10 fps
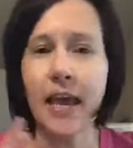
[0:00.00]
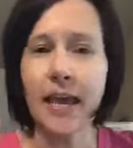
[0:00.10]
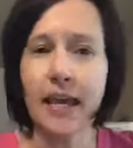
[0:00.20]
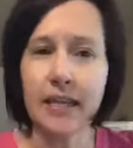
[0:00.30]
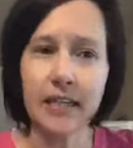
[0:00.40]

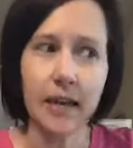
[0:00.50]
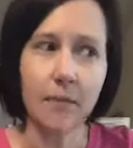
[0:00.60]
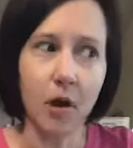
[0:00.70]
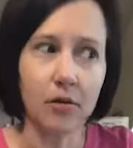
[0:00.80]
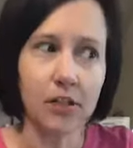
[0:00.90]
and I'm
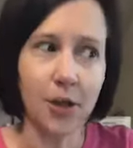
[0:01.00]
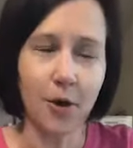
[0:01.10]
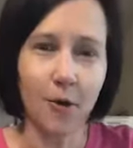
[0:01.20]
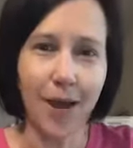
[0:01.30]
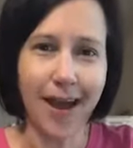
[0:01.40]

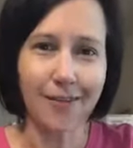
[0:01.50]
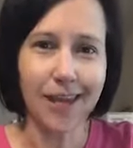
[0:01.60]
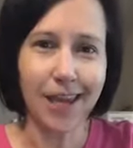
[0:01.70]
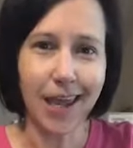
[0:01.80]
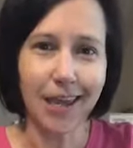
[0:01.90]
also
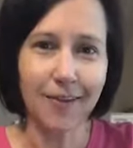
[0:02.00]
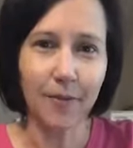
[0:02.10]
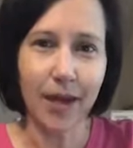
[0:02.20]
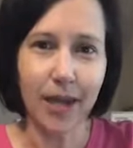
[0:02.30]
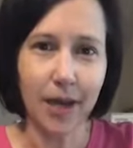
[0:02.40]
having a
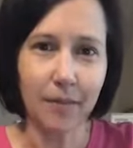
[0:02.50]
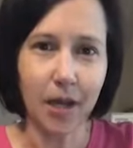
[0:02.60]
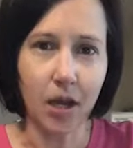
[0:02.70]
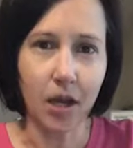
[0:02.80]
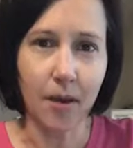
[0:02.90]
giveaway
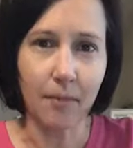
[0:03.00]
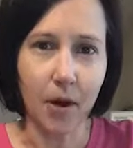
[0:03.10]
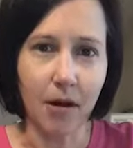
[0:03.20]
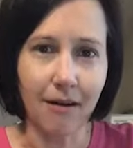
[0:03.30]
coming up